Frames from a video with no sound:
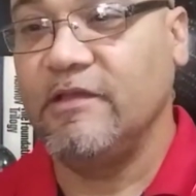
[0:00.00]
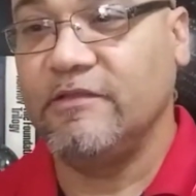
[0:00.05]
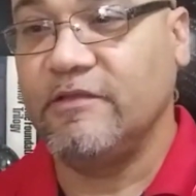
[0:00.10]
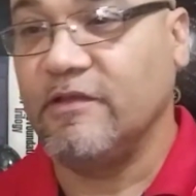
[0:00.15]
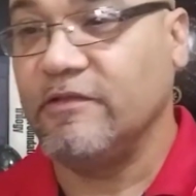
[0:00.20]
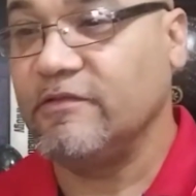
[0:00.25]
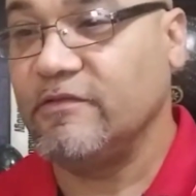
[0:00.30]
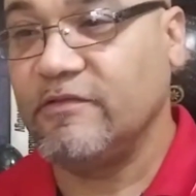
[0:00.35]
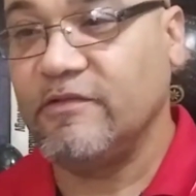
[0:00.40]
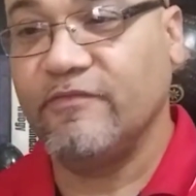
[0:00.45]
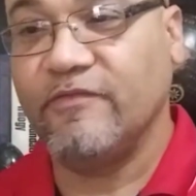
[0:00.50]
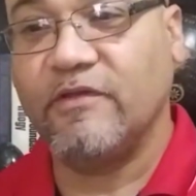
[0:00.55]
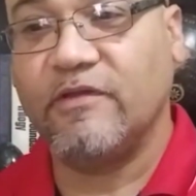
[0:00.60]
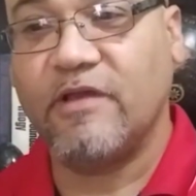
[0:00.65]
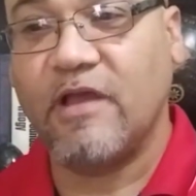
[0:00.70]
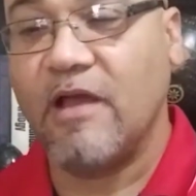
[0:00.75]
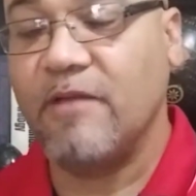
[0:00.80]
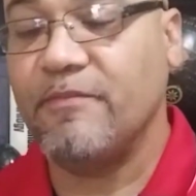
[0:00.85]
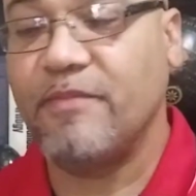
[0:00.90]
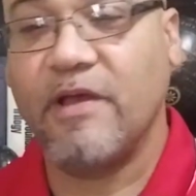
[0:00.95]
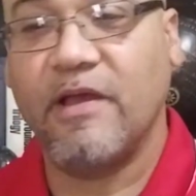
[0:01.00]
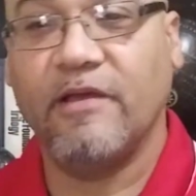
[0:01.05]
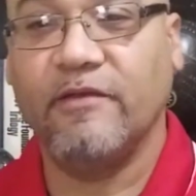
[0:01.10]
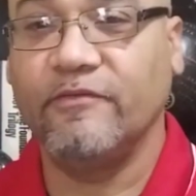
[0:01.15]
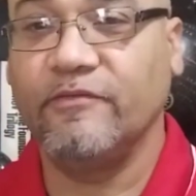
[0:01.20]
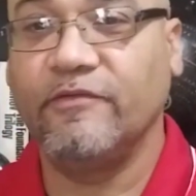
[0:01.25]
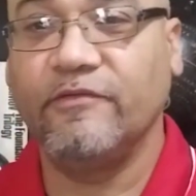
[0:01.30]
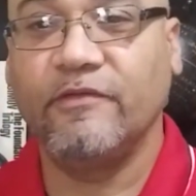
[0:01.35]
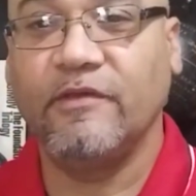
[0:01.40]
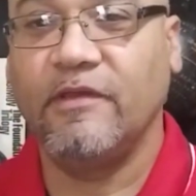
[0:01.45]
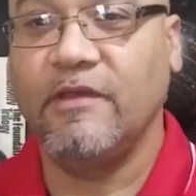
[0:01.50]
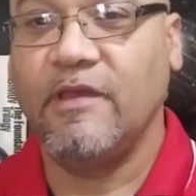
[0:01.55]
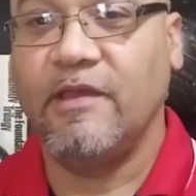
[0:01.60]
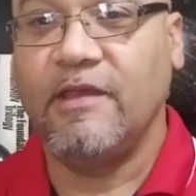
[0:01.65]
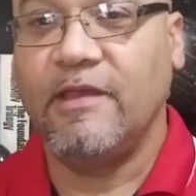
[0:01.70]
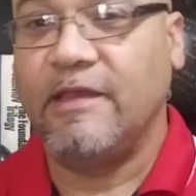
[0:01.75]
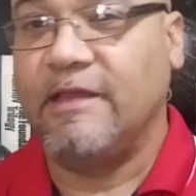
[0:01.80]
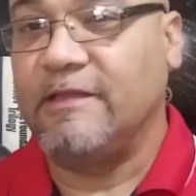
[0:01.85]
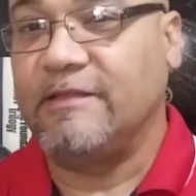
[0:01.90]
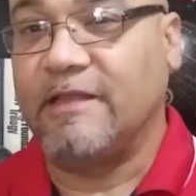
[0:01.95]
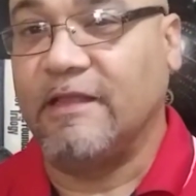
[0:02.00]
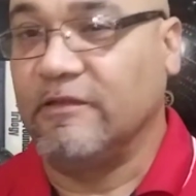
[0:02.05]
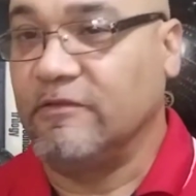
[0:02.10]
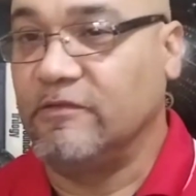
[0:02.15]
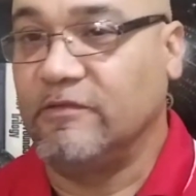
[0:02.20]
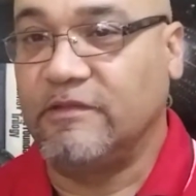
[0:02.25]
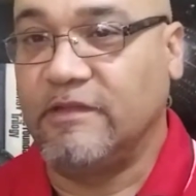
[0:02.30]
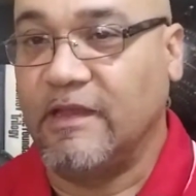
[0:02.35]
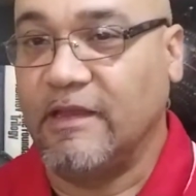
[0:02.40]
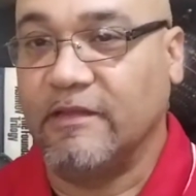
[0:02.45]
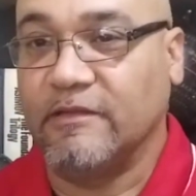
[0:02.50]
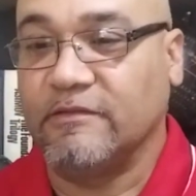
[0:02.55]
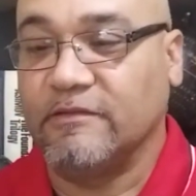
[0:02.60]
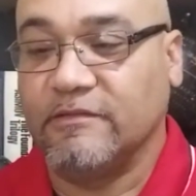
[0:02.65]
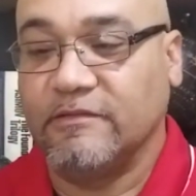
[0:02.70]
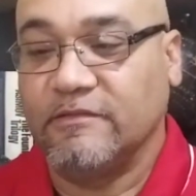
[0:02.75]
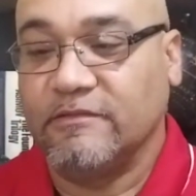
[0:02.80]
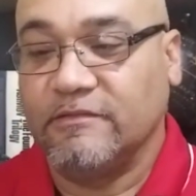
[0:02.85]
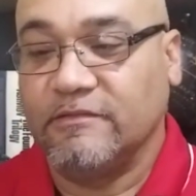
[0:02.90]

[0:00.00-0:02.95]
tons of different compounds that